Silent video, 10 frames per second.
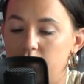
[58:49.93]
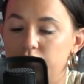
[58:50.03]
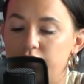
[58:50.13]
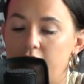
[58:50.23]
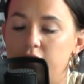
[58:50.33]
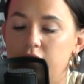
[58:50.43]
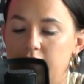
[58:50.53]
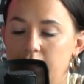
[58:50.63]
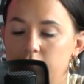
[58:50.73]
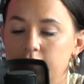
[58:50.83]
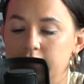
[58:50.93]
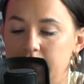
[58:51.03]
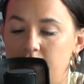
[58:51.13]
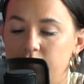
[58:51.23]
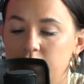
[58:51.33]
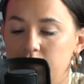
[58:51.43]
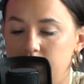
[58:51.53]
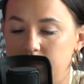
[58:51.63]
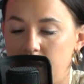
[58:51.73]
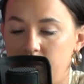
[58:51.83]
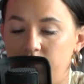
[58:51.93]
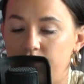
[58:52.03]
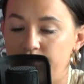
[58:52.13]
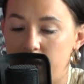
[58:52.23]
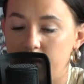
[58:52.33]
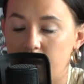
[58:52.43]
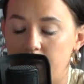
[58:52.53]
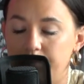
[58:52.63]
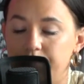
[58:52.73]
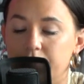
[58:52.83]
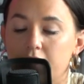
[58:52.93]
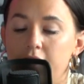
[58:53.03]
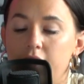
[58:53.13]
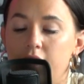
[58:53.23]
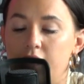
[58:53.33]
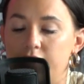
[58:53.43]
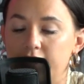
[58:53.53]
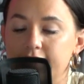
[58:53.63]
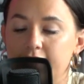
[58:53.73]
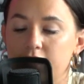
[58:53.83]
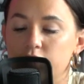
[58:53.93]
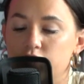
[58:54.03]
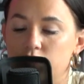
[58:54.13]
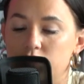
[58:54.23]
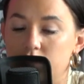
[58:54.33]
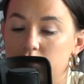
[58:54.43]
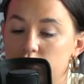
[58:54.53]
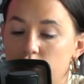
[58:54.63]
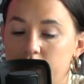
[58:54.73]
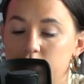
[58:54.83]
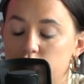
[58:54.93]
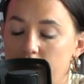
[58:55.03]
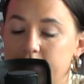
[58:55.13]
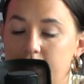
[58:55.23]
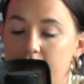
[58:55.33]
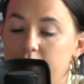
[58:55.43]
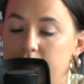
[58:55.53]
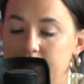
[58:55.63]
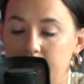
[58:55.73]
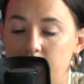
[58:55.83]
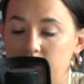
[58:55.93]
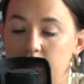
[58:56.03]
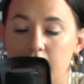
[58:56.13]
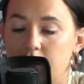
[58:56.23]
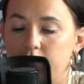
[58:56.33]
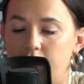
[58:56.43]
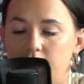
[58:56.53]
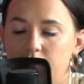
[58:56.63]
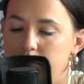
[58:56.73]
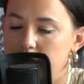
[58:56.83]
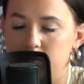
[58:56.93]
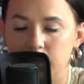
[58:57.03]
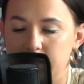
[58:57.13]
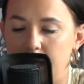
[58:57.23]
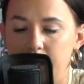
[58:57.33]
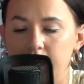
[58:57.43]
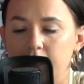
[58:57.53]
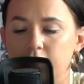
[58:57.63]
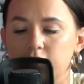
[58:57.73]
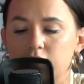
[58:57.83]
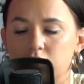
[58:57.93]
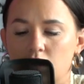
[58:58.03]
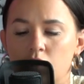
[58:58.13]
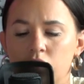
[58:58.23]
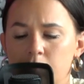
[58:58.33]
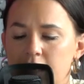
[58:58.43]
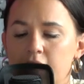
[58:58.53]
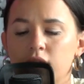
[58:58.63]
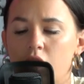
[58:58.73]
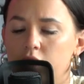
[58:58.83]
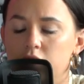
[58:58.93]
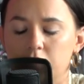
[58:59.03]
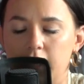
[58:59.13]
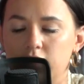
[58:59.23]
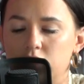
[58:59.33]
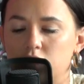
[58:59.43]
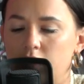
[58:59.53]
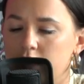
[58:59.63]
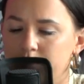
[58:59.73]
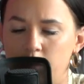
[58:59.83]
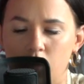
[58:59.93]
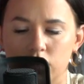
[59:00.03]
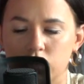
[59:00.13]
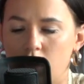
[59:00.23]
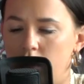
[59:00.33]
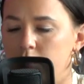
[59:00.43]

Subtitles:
and found the name Dave Fagan. Investigators used this to try and track down a Dave in the area, but it was a dead end. So they began calling around to airports, car